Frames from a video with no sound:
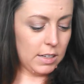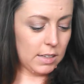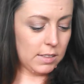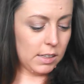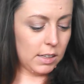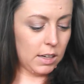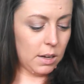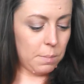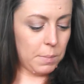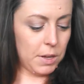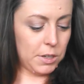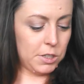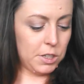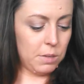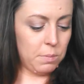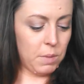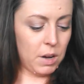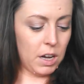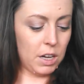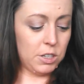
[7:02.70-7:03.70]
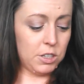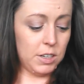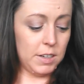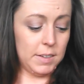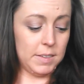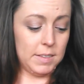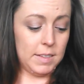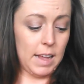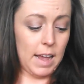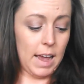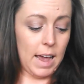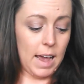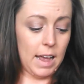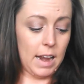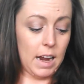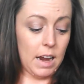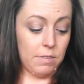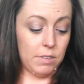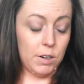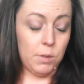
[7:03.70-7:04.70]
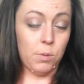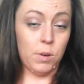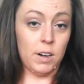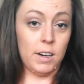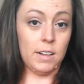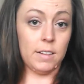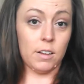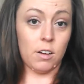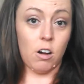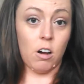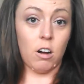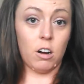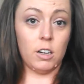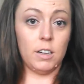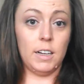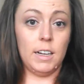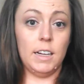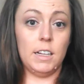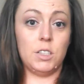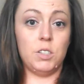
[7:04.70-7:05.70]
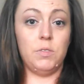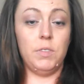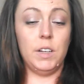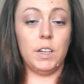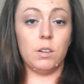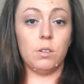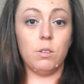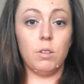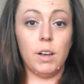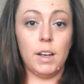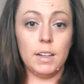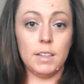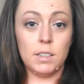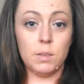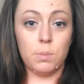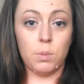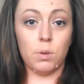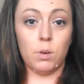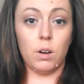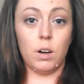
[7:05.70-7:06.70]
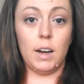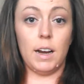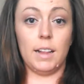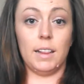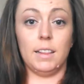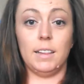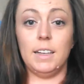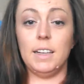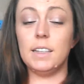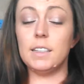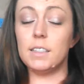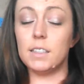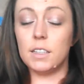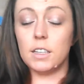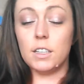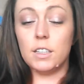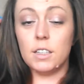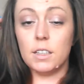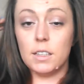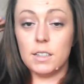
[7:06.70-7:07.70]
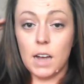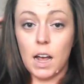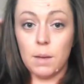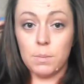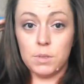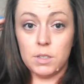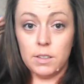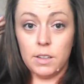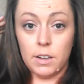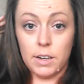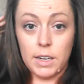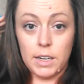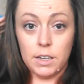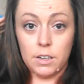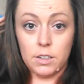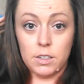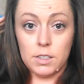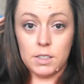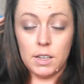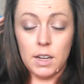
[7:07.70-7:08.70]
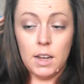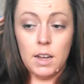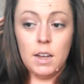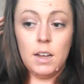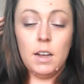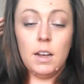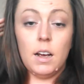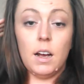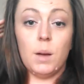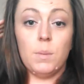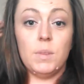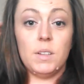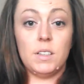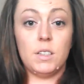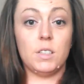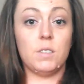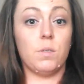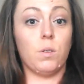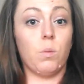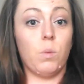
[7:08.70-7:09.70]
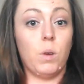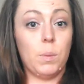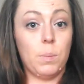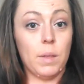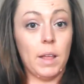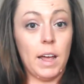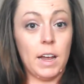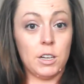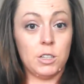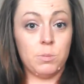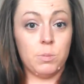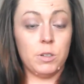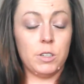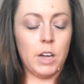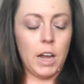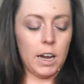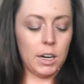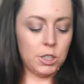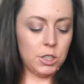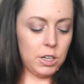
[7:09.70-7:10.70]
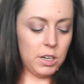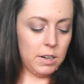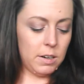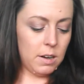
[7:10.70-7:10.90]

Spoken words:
get mentioned much is that everyone in the car needs vehicle head support at least to the tops of their ears. This is for whiplash protection.